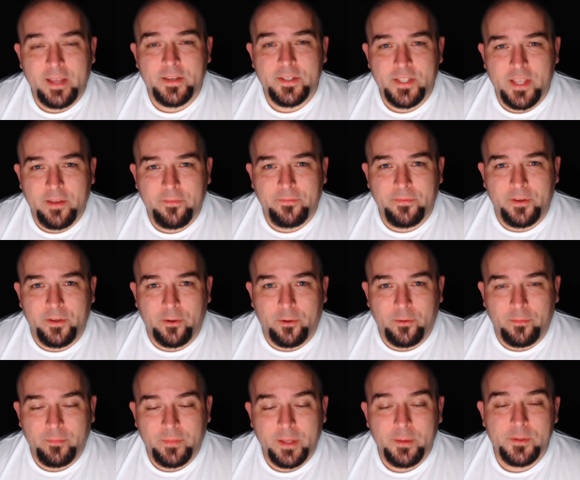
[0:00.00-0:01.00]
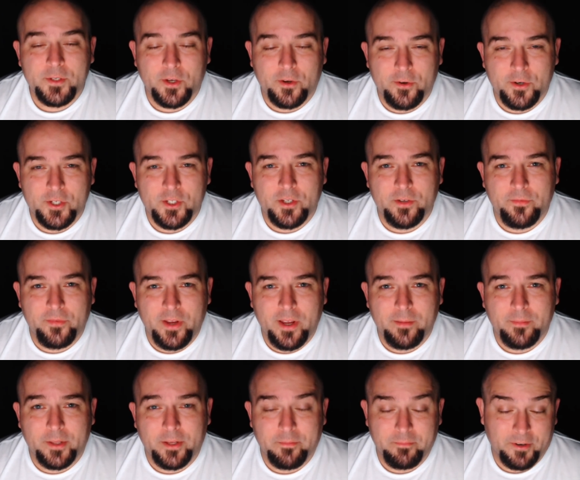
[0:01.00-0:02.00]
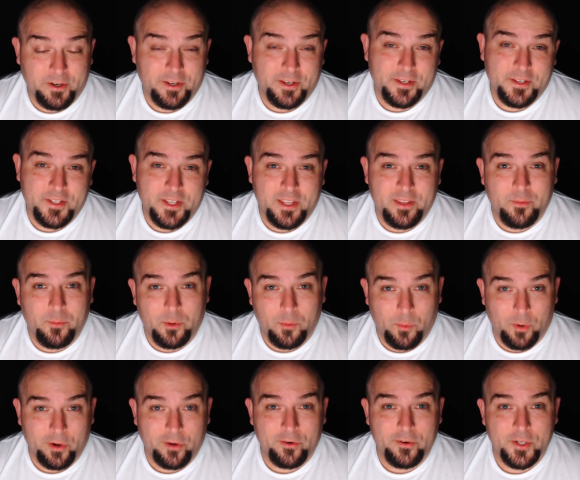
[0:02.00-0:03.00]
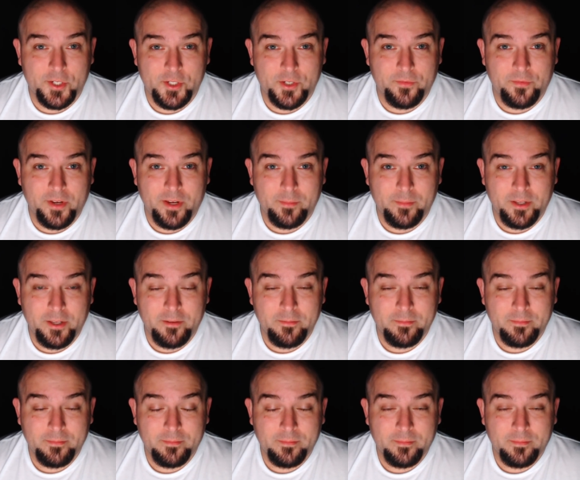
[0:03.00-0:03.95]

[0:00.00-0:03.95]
How does that feel? It was a Christian family. Are you going to say that we weren't a Christian family?